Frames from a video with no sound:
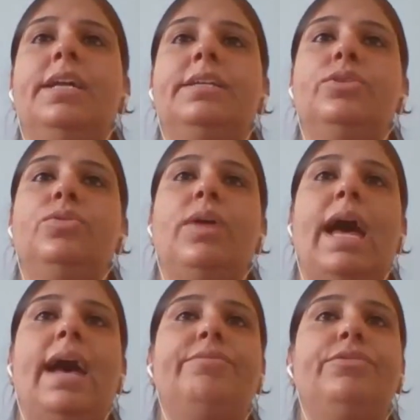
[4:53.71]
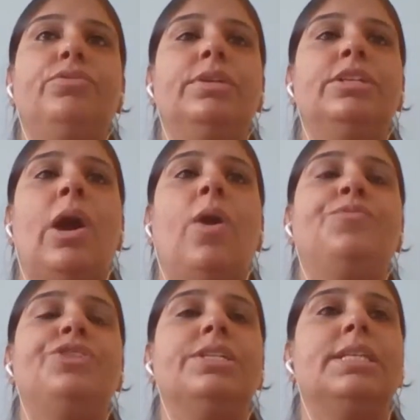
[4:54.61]
you have to the
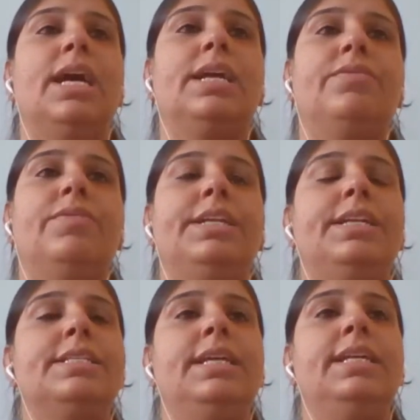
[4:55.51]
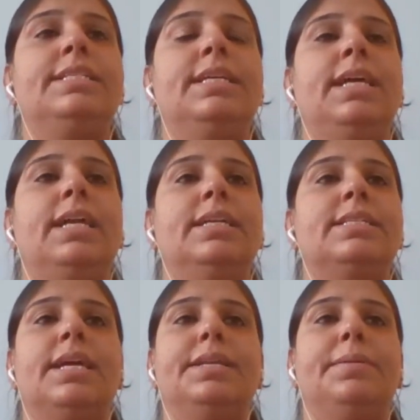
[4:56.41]
options are given. It is easily
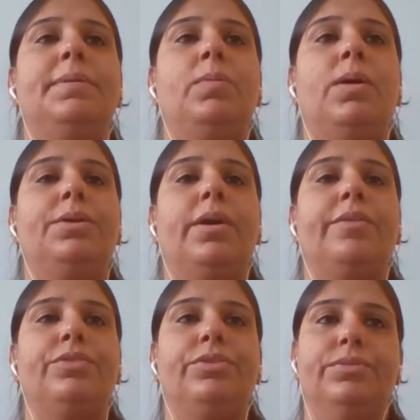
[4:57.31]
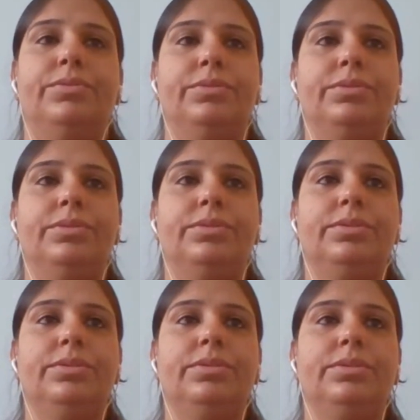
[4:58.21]
understandable what you have to do.
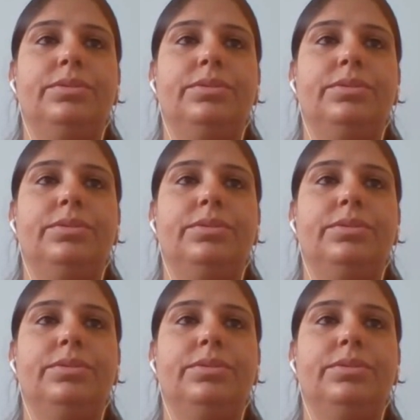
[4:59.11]
And it's